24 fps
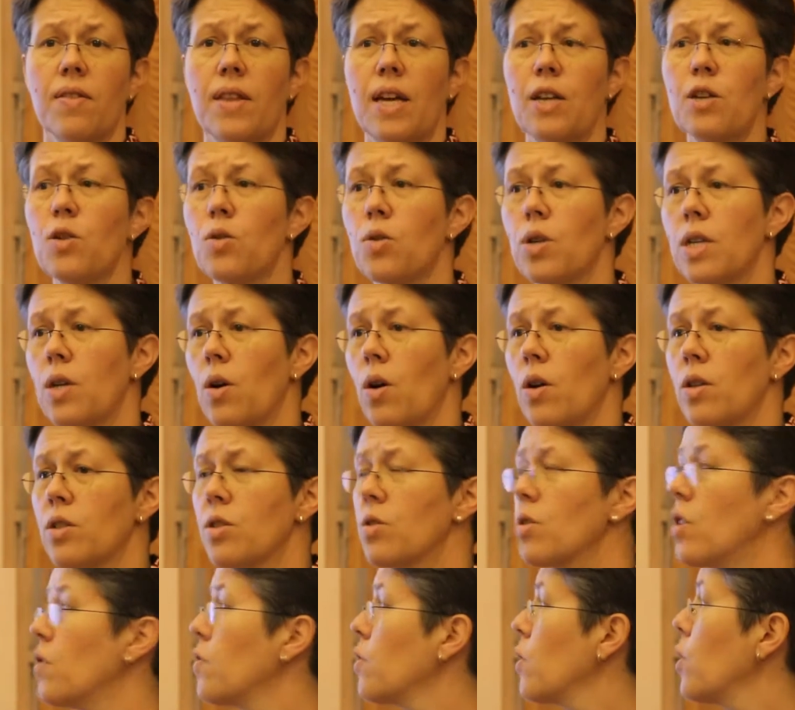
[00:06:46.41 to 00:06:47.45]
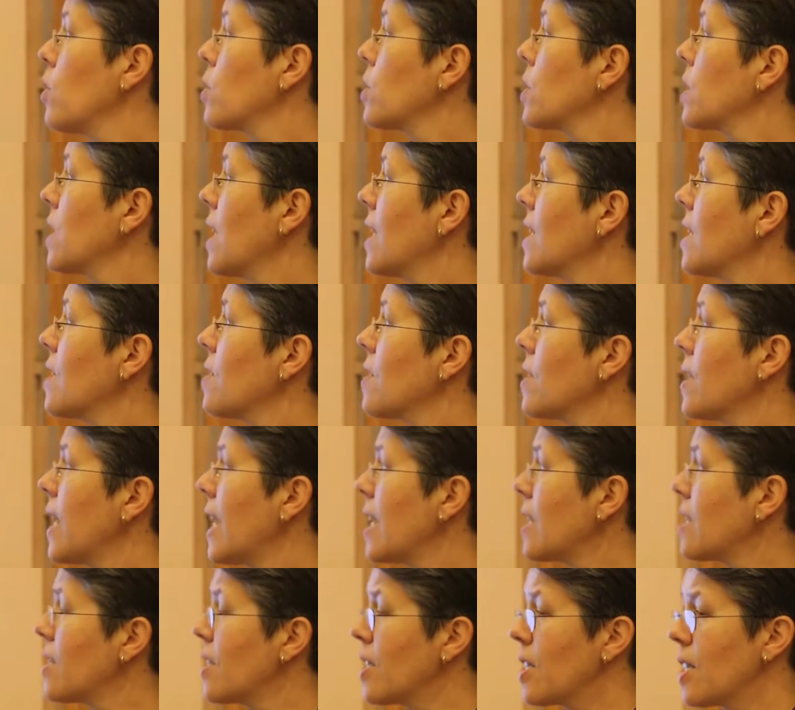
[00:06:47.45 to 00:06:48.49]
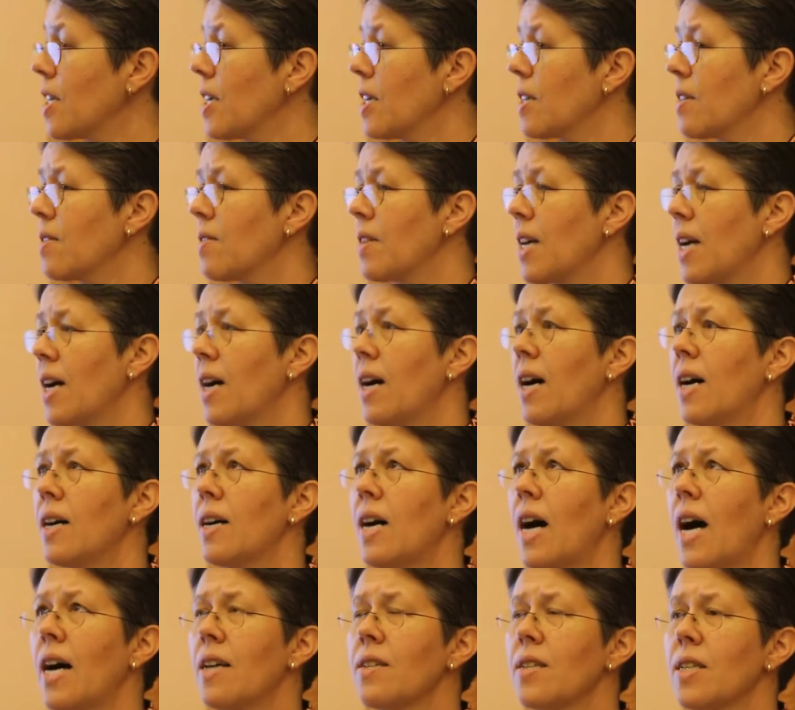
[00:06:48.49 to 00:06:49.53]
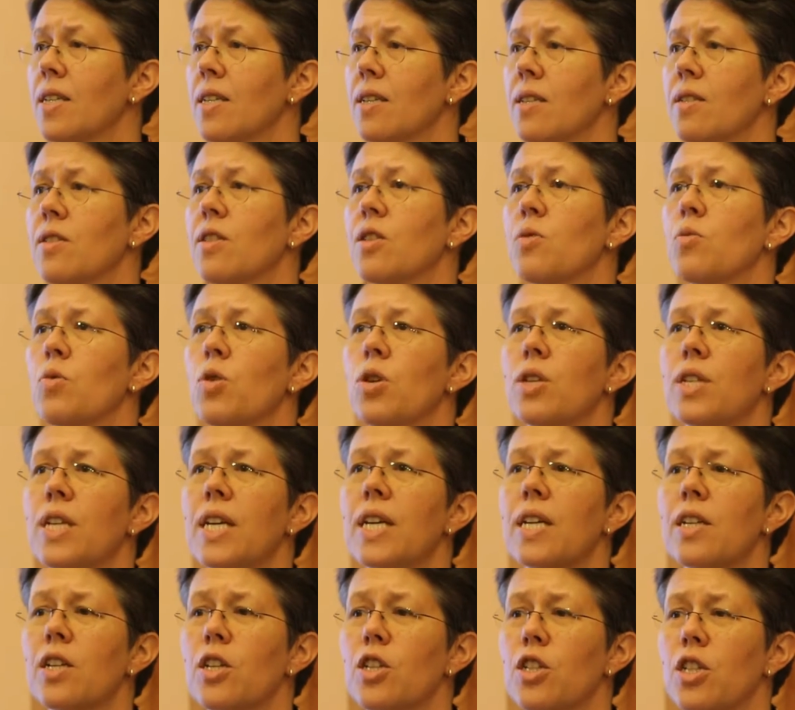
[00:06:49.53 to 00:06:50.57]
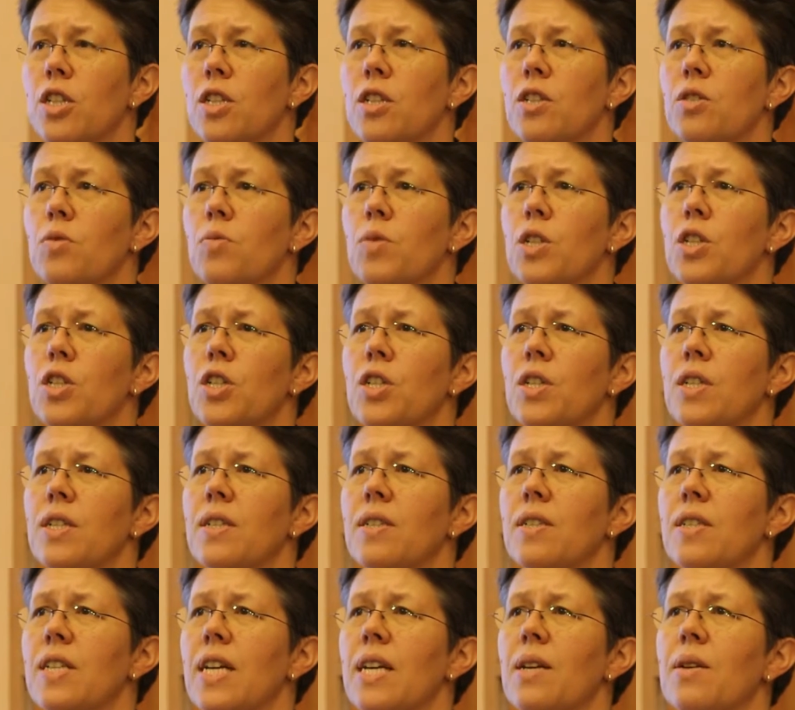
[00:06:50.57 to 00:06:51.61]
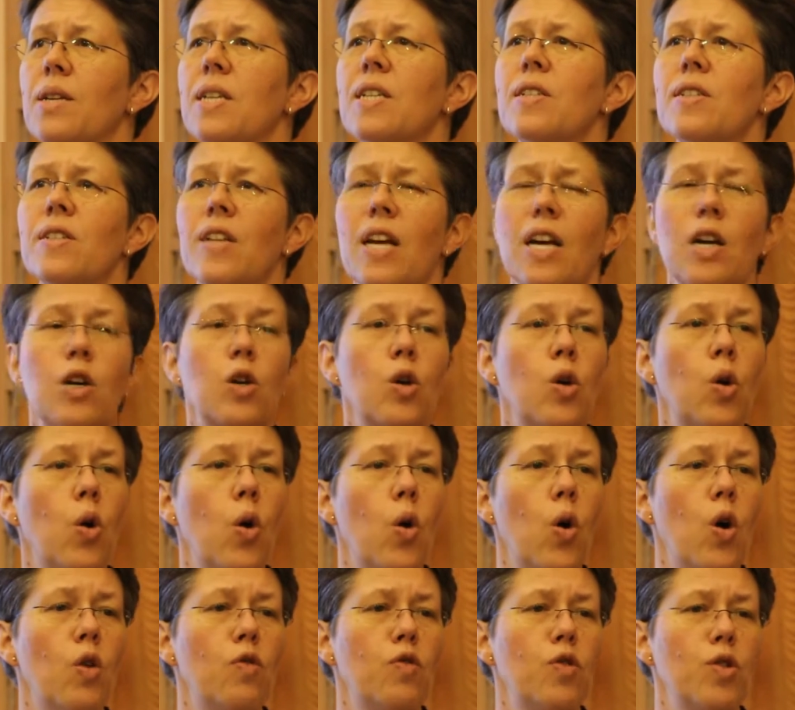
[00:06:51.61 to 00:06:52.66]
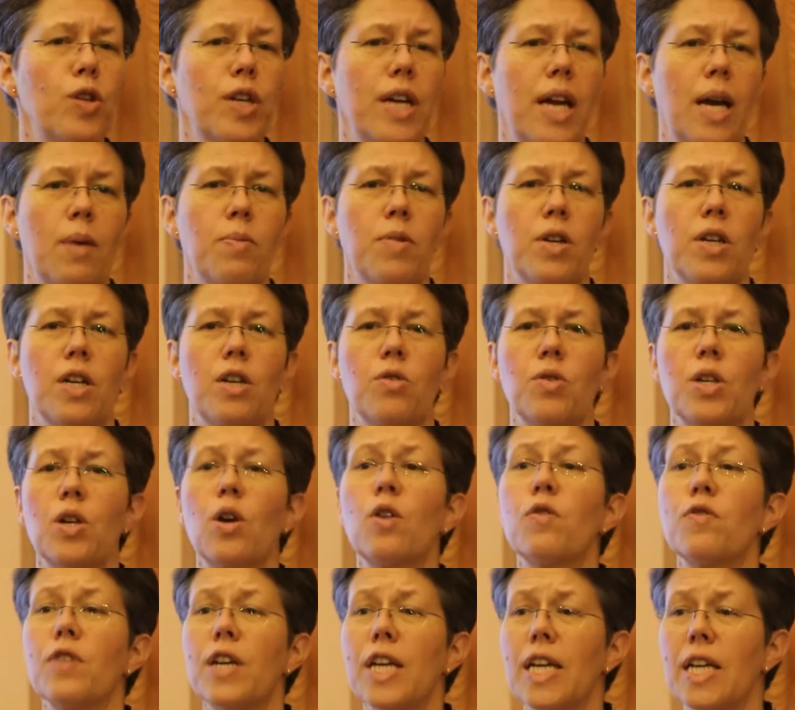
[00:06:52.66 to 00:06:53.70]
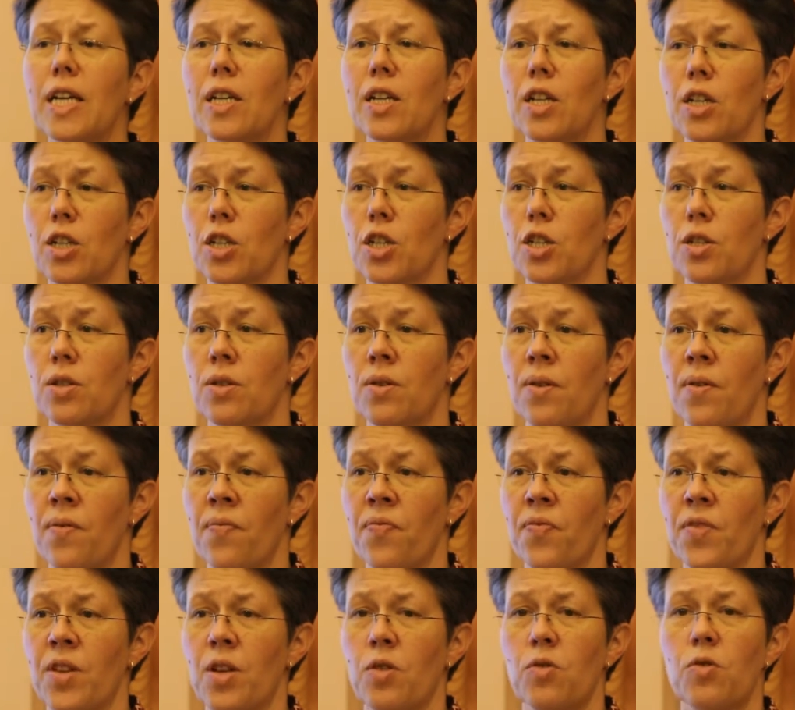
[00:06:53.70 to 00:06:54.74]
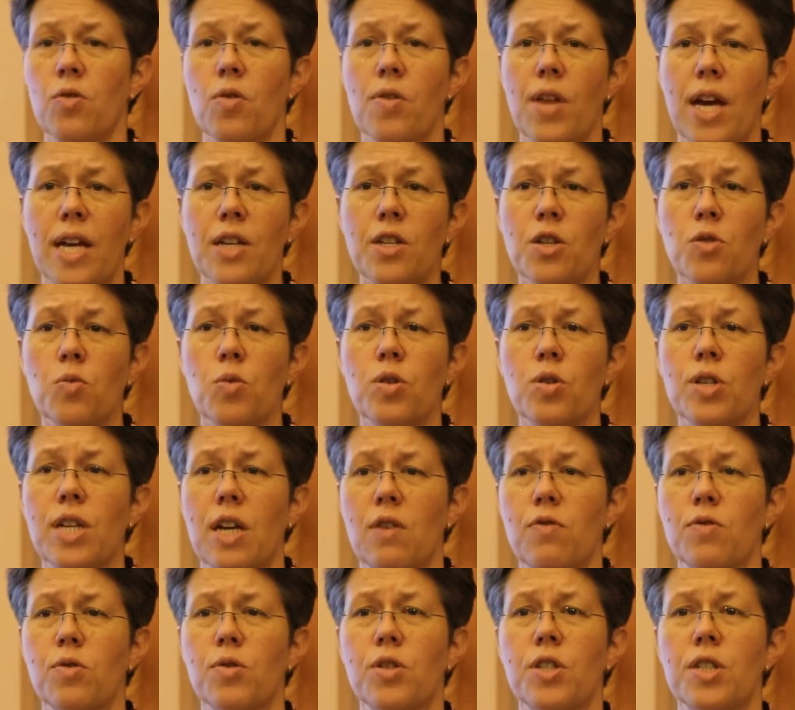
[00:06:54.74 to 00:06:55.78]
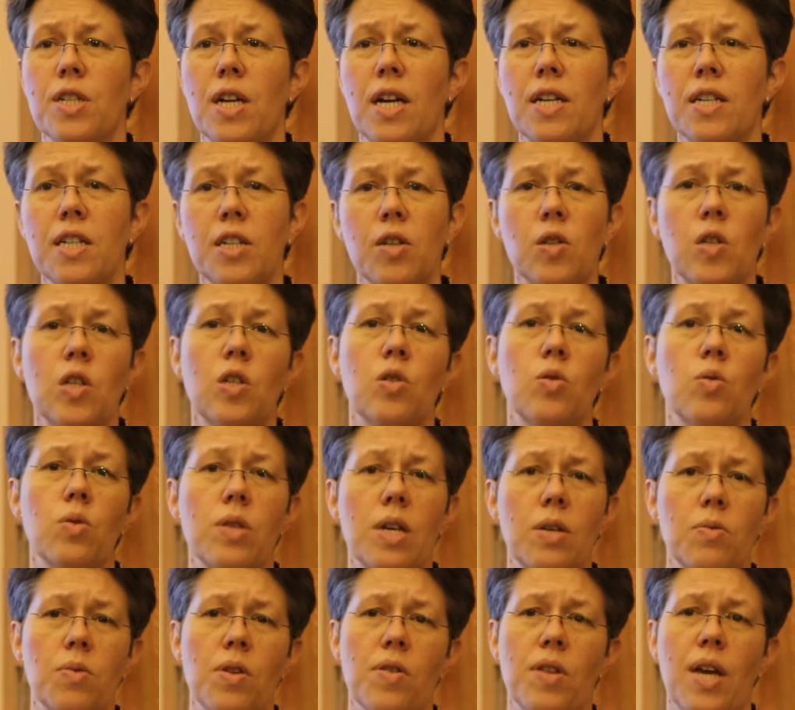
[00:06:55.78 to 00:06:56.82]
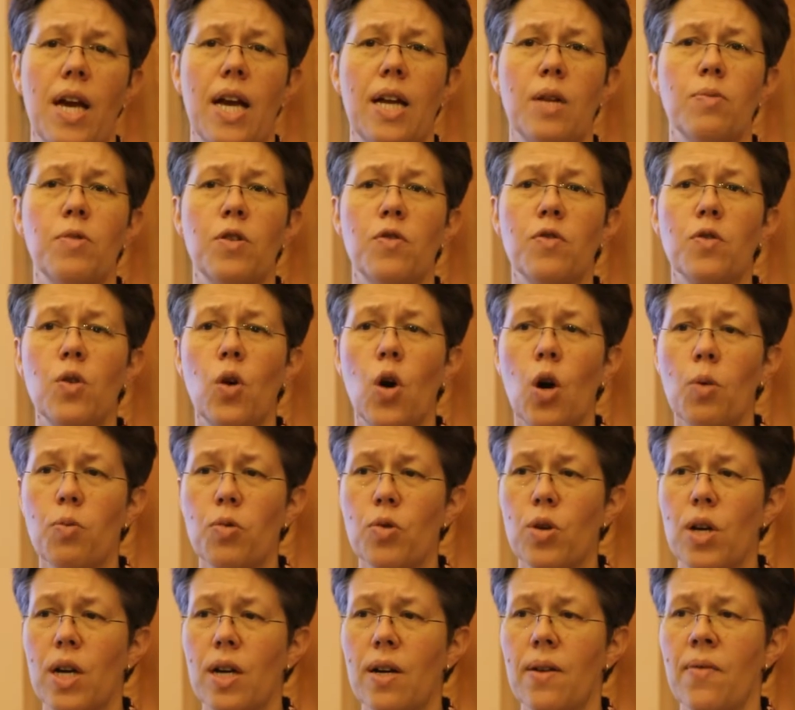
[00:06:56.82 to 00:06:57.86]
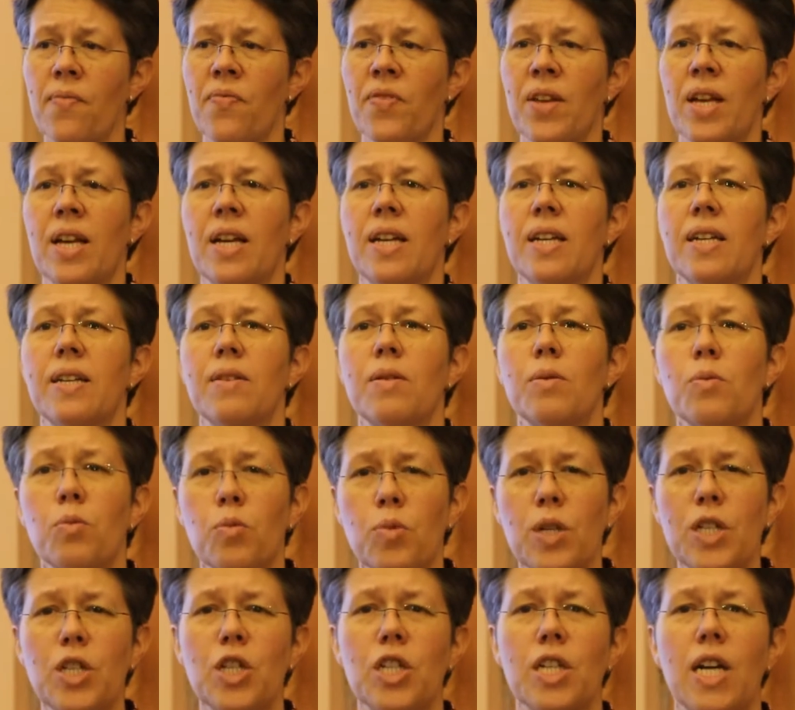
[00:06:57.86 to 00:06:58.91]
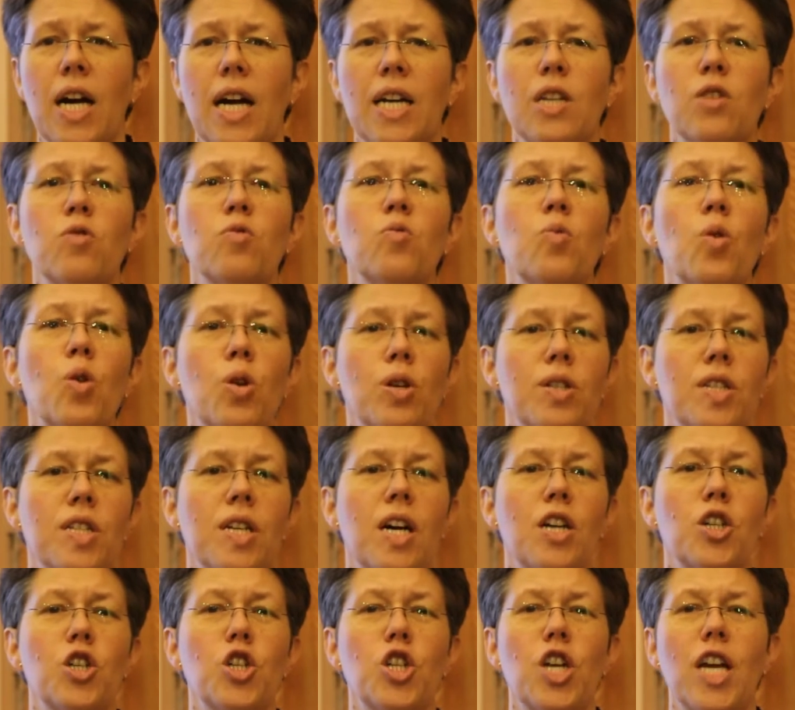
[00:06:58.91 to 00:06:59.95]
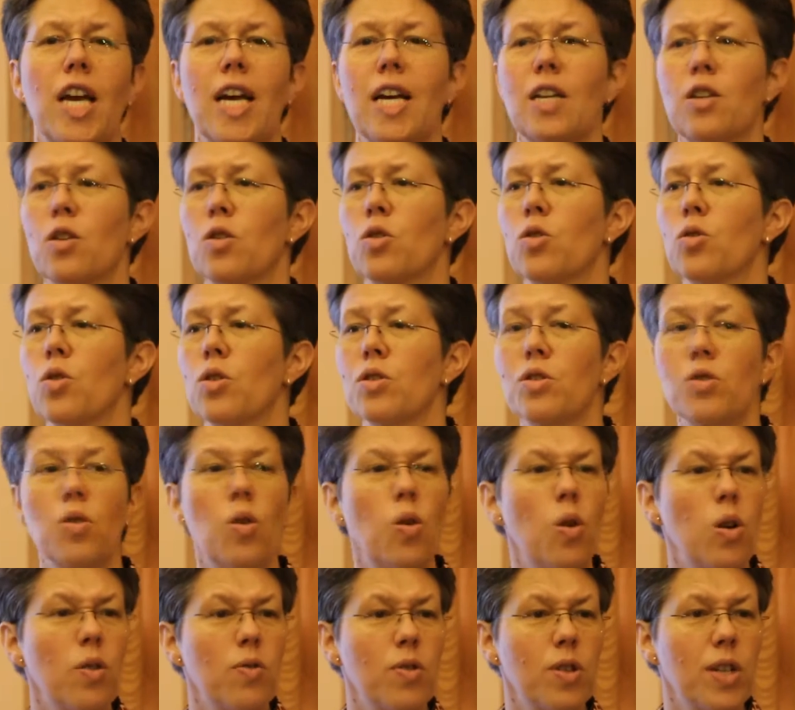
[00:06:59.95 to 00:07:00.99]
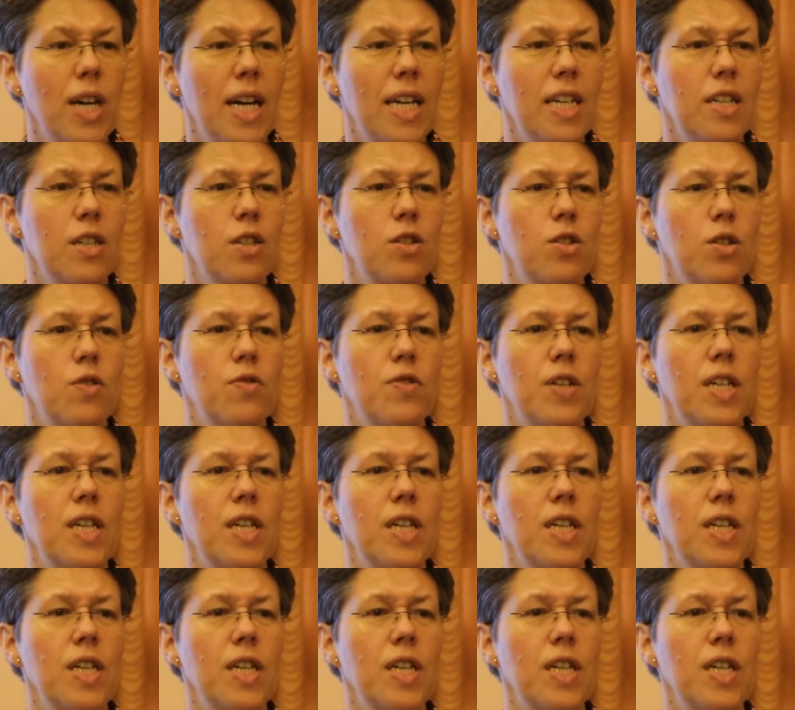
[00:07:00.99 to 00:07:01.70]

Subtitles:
Then you can also, of course, study the lexicon. There are articles in World Englishes which say, is there a core vocabulary of English? For that, you would have to study, you can do that with the help of corpora, which kind of words are shared across all varieties of